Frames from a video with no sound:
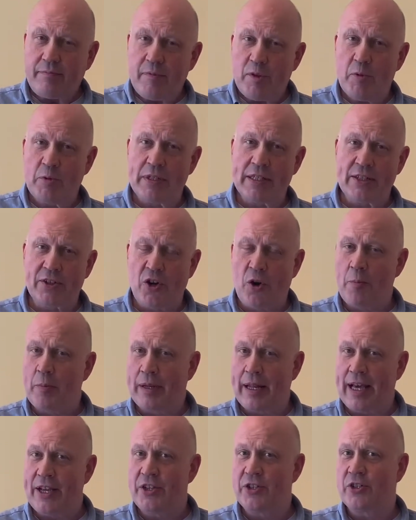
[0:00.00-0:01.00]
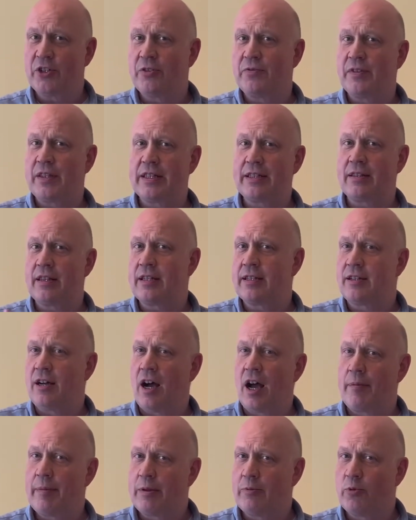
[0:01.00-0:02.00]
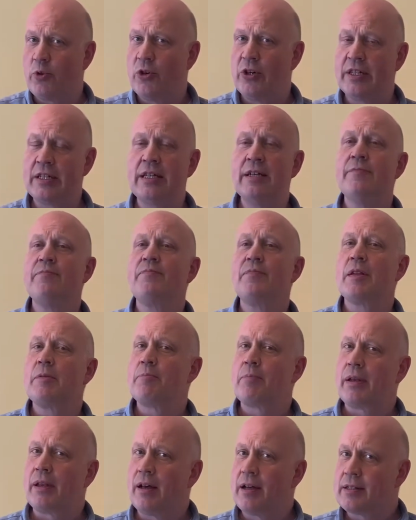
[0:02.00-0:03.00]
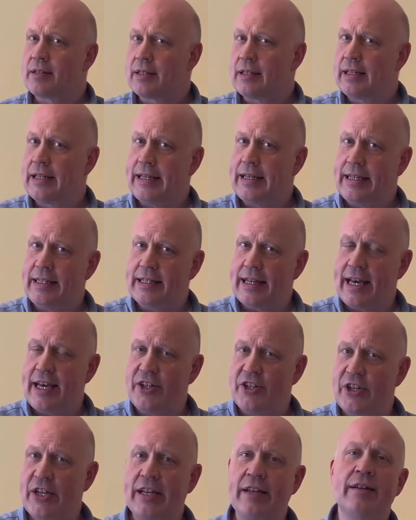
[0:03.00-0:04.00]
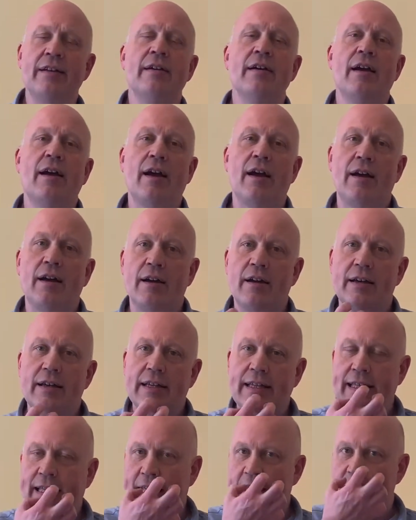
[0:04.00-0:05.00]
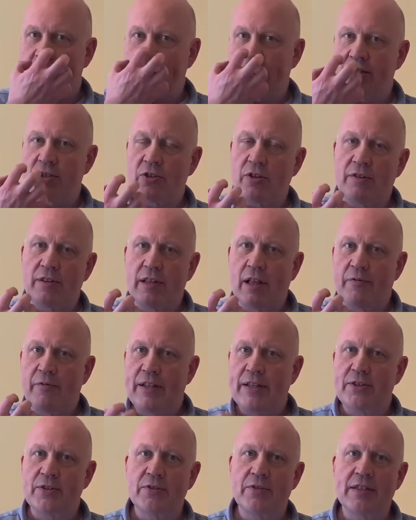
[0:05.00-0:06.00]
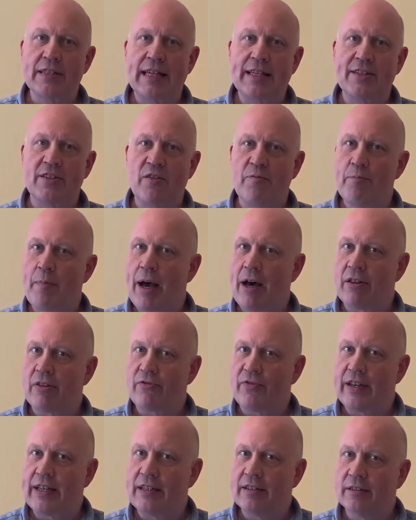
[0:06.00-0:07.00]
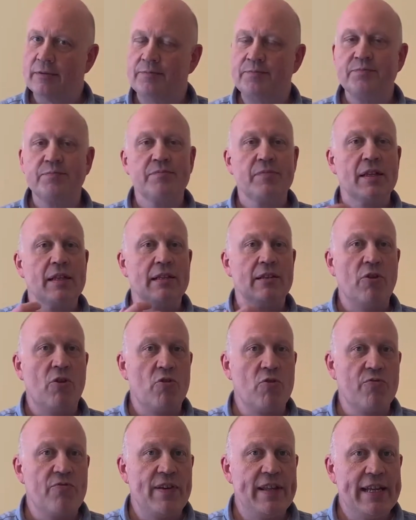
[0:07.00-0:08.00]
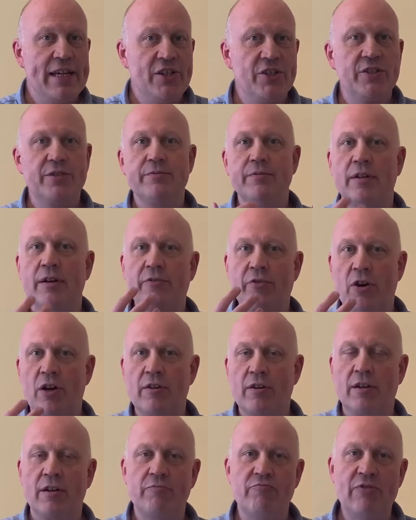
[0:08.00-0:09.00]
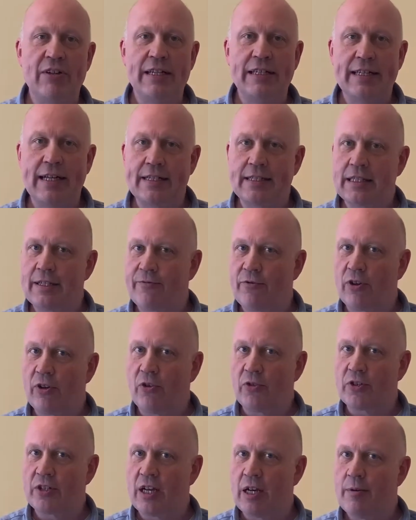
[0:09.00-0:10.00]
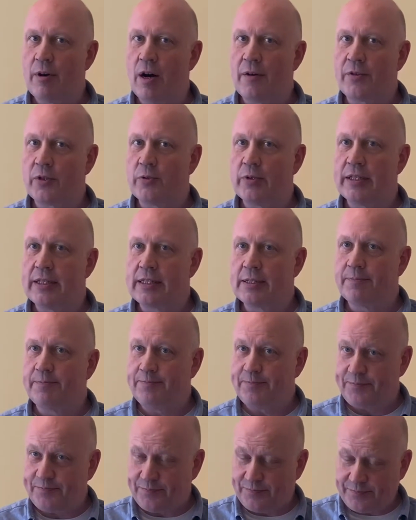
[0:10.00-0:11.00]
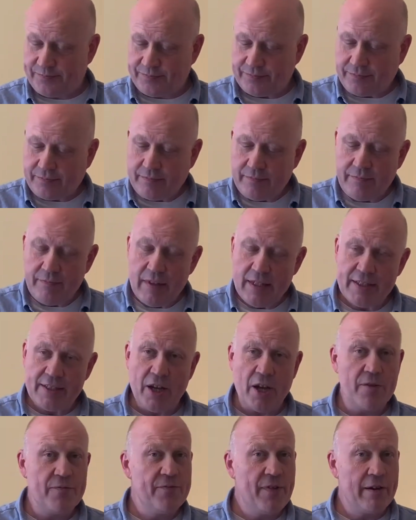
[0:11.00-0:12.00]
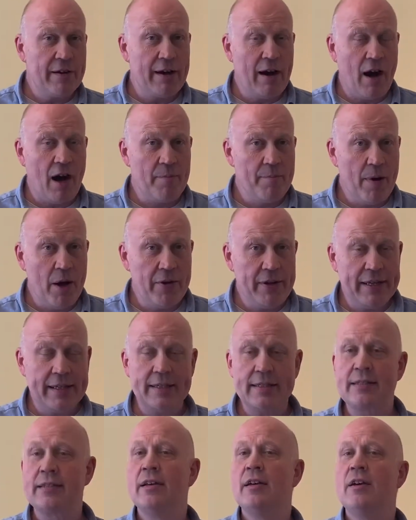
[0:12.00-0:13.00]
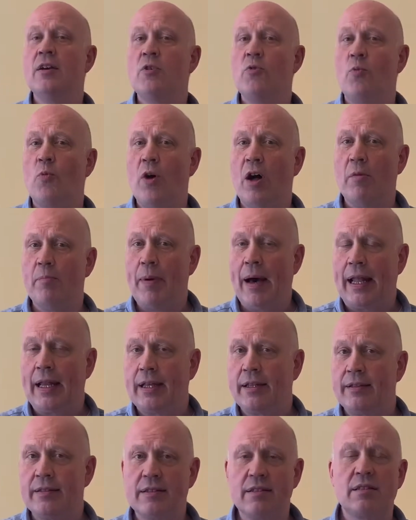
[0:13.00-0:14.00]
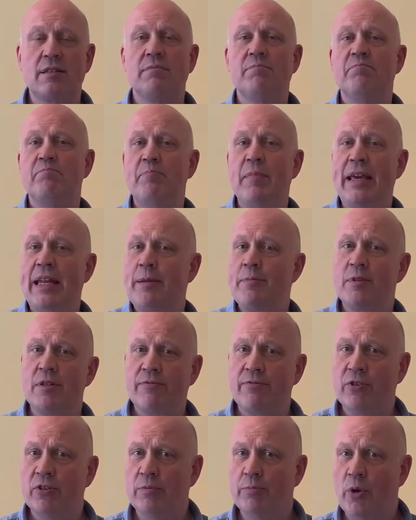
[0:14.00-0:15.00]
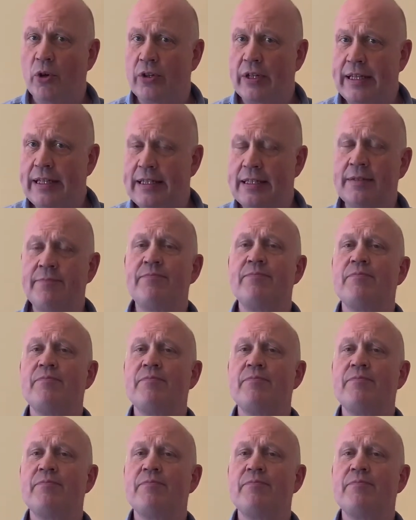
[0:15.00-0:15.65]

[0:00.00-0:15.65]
which is a combination of the time in wood plus the lees aging. It gives this sort of lovely sort of sense of mouth feel. Long finish, can really taste it for a long time afterwards. So very harmonious, well balanced, medium to full bodied,